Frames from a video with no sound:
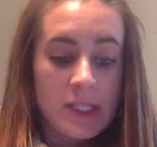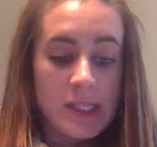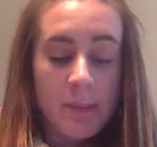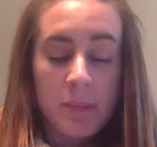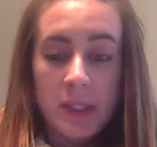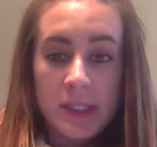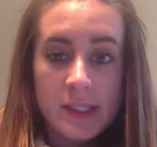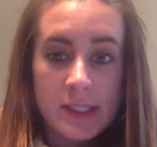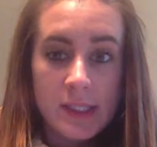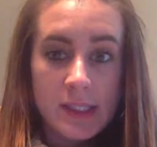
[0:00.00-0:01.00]
the
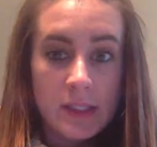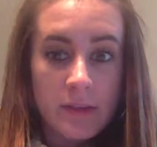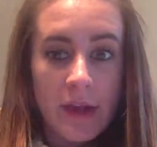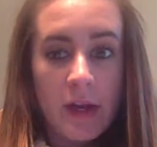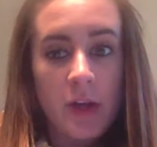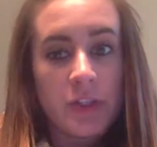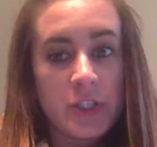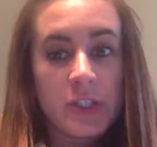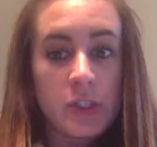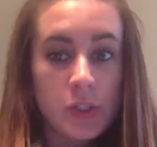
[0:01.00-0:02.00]
simplest assistive
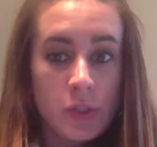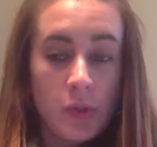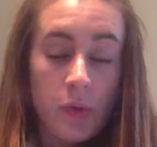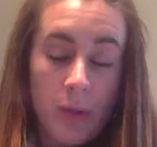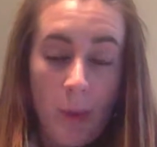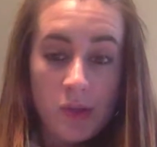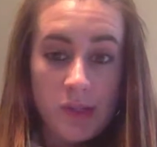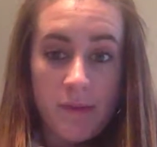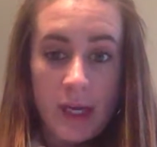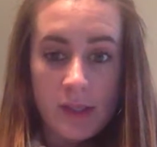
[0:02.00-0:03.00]
technologies to the
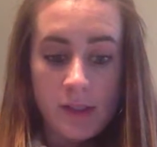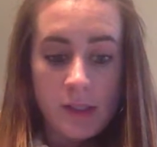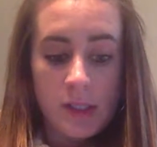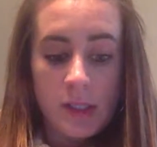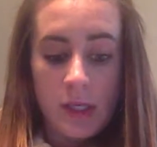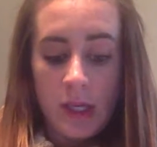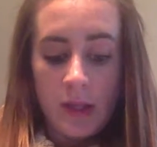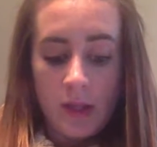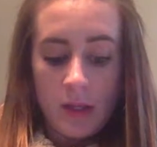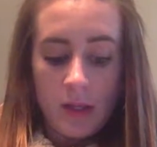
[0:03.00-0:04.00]
most advanced,
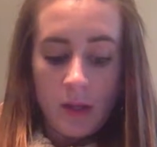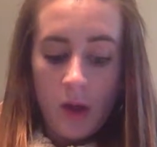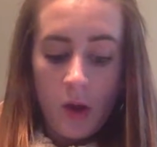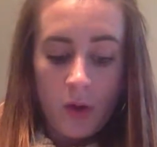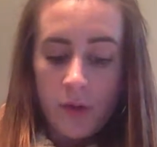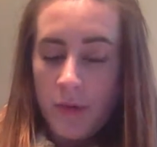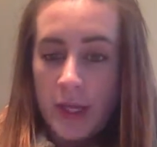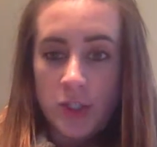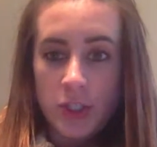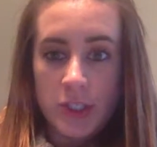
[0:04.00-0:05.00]
all the
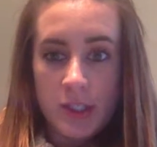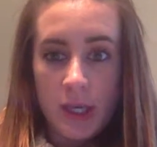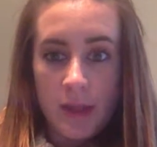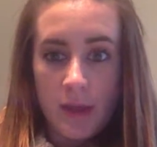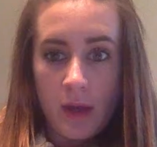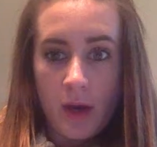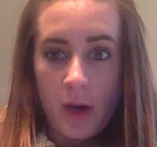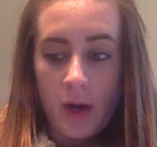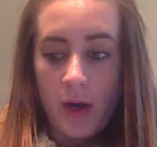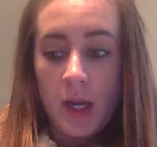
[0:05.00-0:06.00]
ranges I think
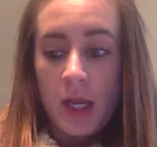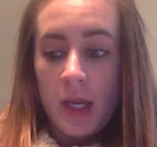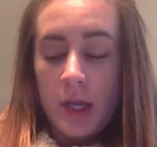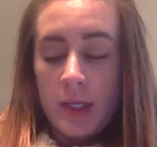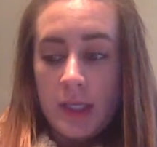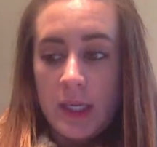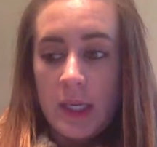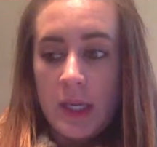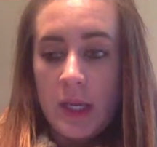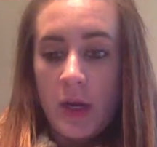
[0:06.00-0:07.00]
are
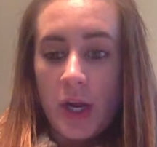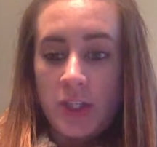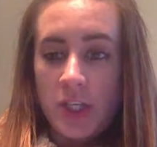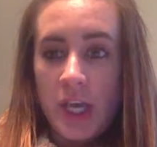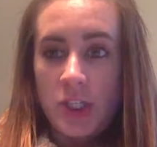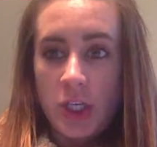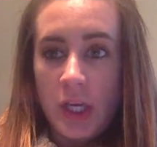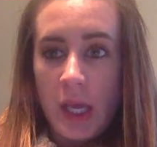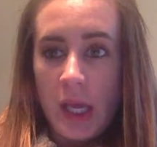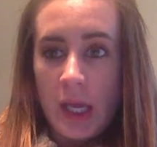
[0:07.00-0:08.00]
needed in our
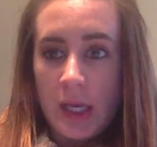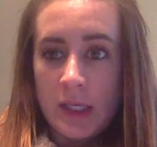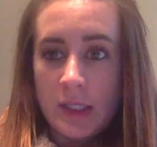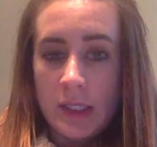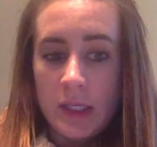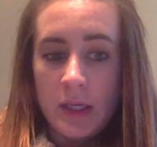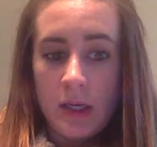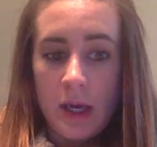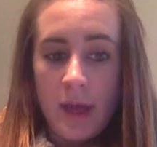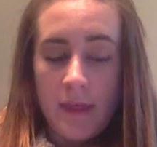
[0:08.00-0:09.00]
education. And
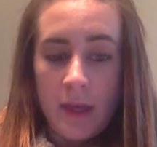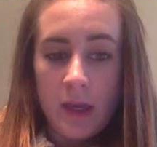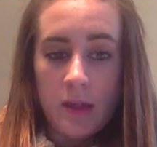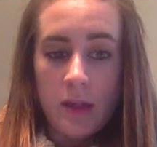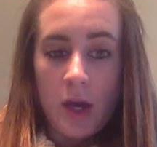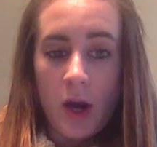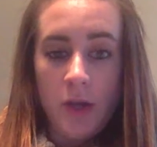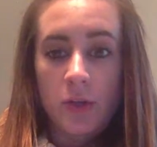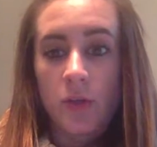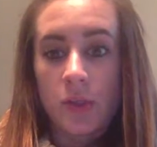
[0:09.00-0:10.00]
I think the
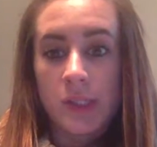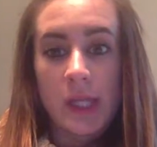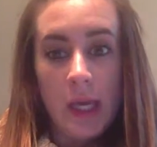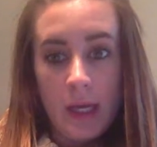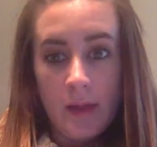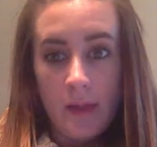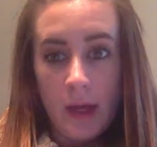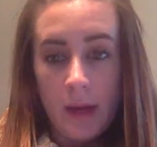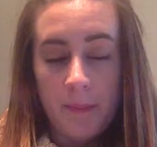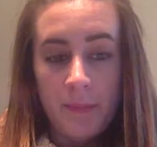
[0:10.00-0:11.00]
articles and
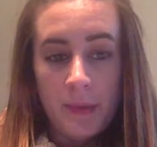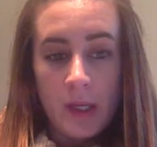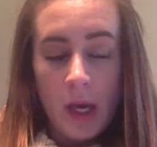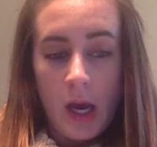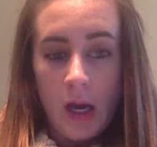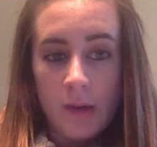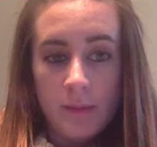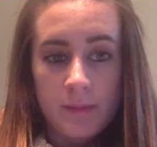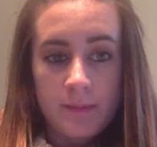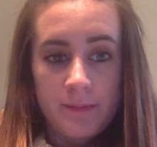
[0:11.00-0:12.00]
the
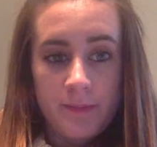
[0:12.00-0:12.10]
um,